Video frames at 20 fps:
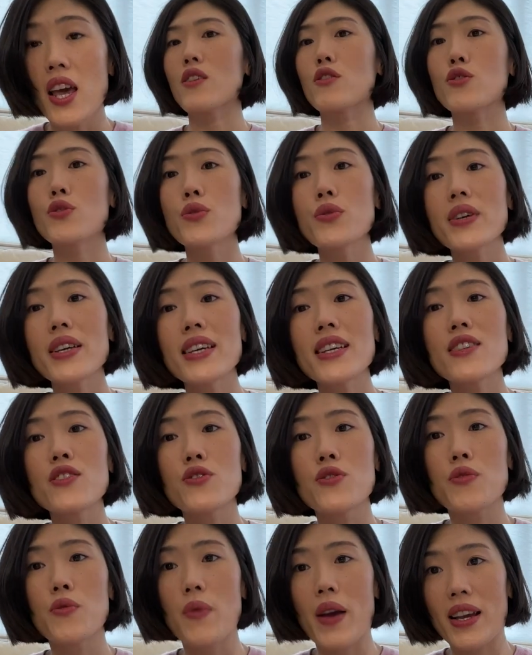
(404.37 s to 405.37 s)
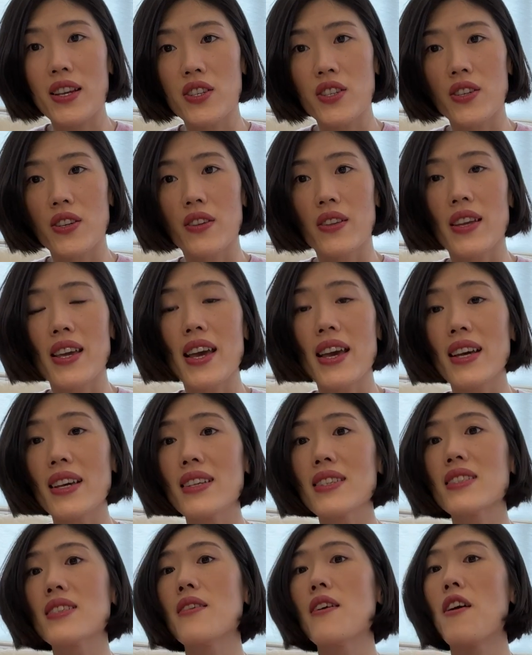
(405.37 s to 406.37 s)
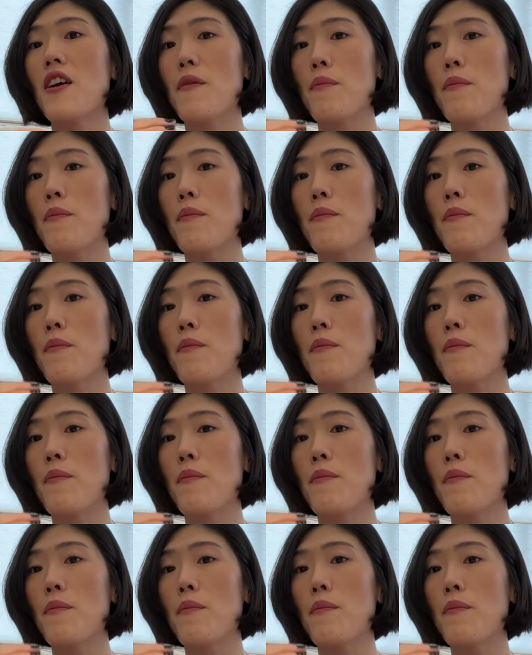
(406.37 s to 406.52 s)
the cookie duration is